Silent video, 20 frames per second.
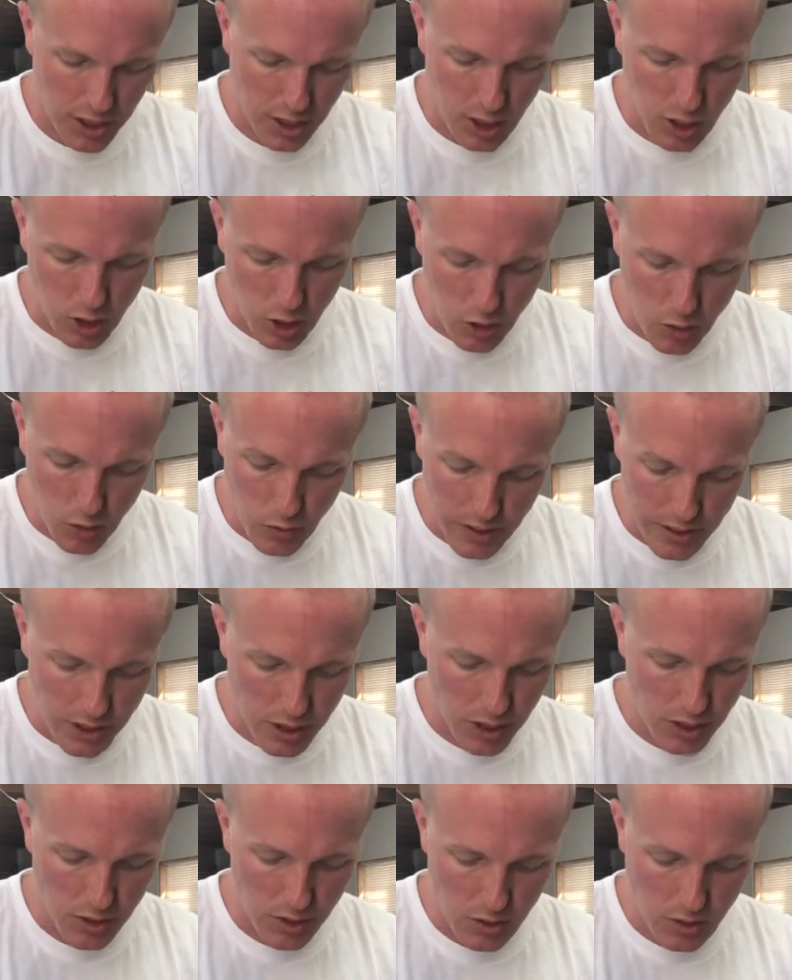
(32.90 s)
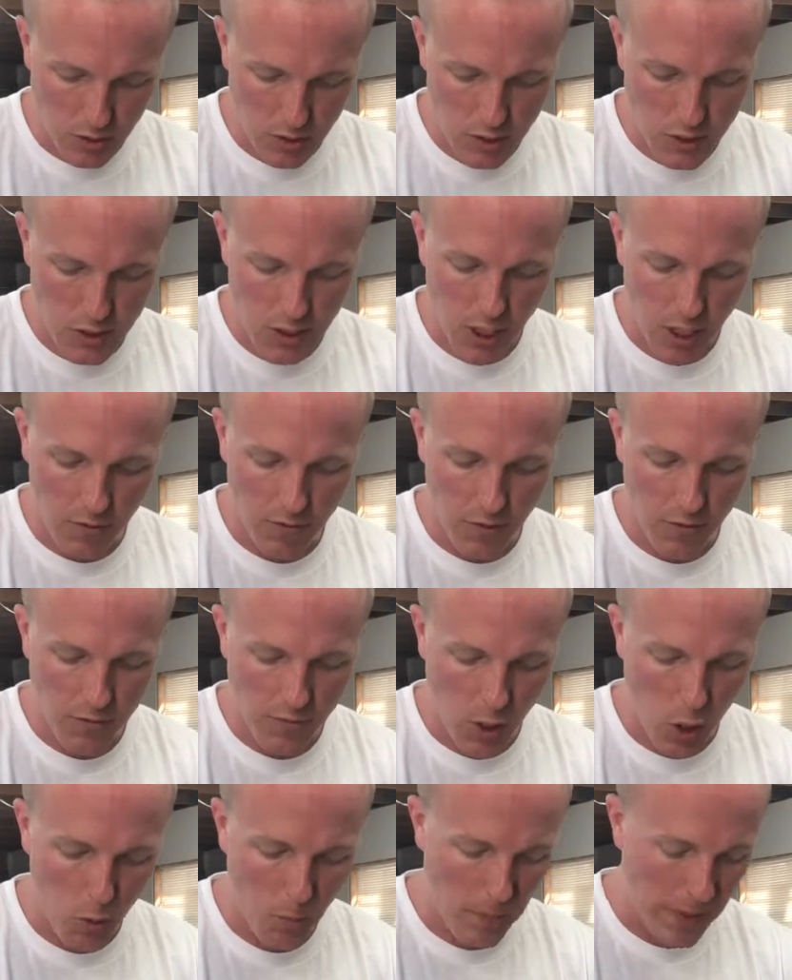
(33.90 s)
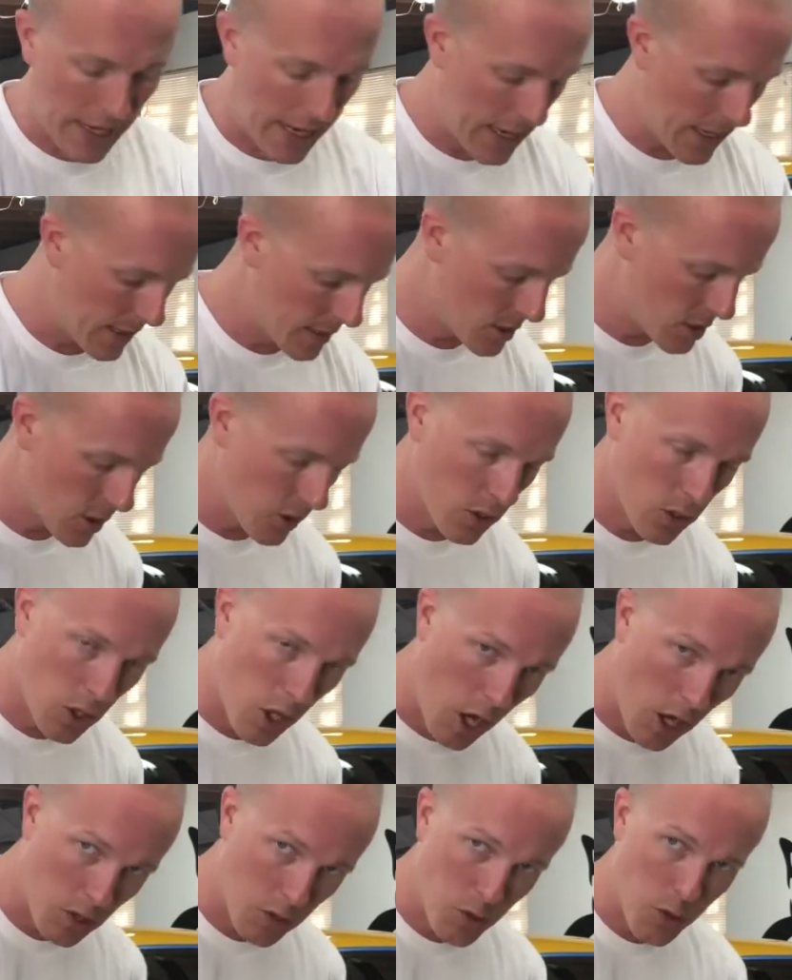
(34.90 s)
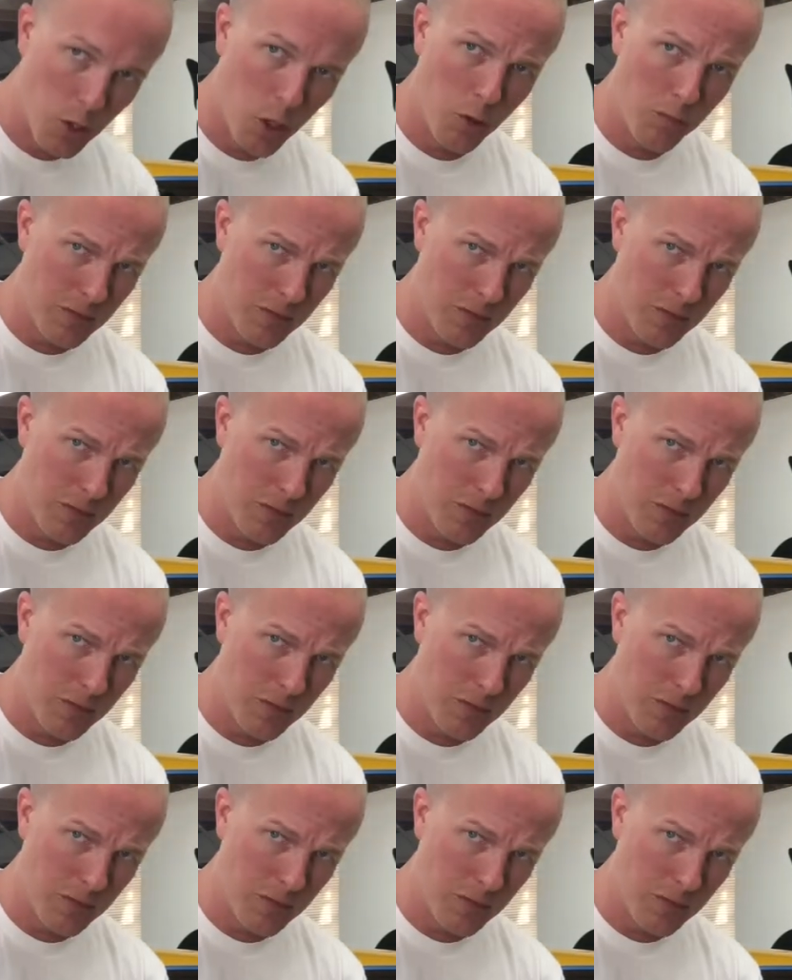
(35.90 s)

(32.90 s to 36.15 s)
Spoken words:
and glue issues of the foam pads on the long throw